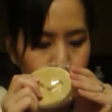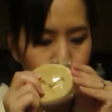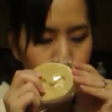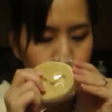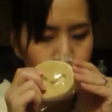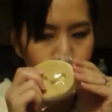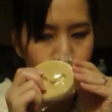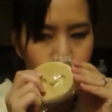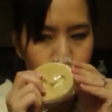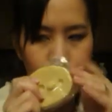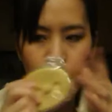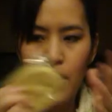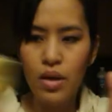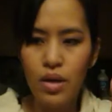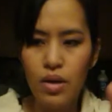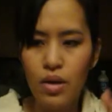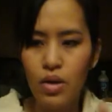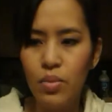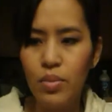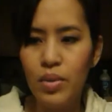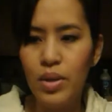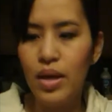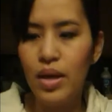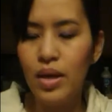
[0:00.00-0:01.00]
I'm not going to
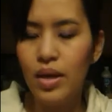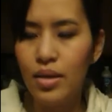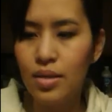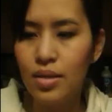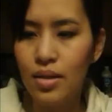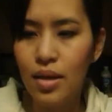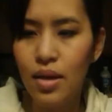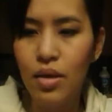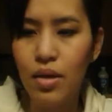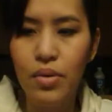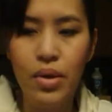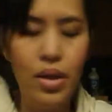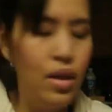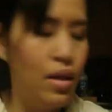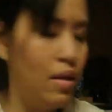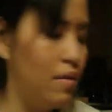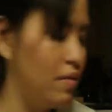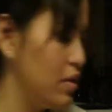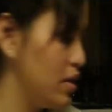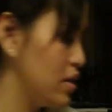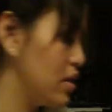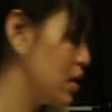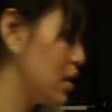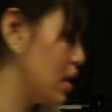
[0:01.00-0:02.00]
open that because I know I love
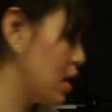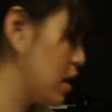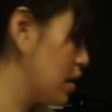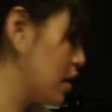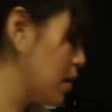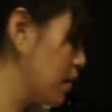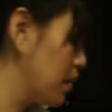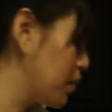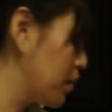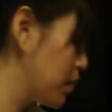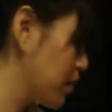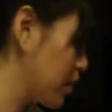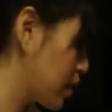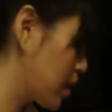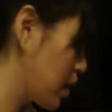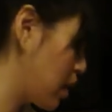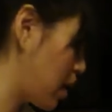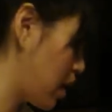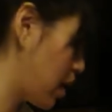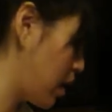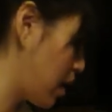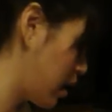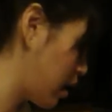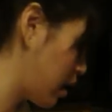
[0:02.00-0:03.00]
this thing.
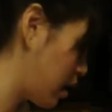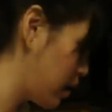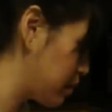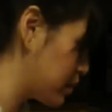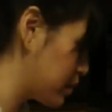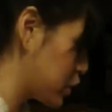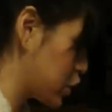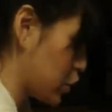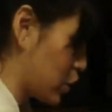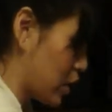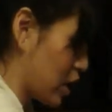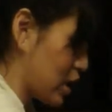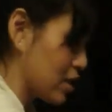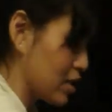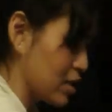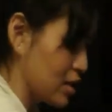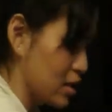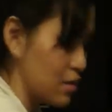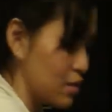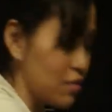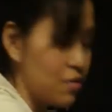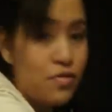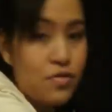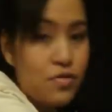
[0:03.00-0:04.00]
Um, so that's
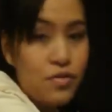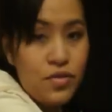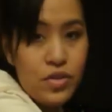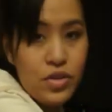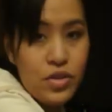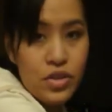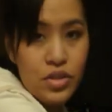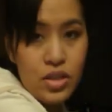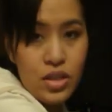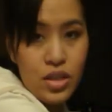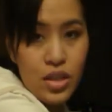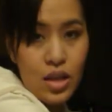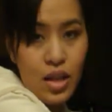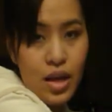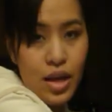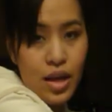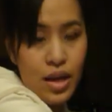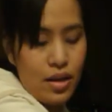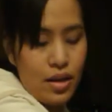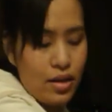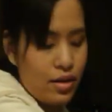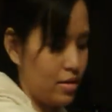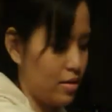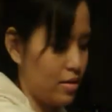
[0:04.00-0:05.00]
the first
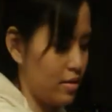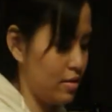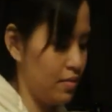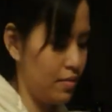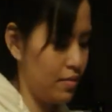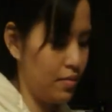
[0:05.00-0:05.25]
layer.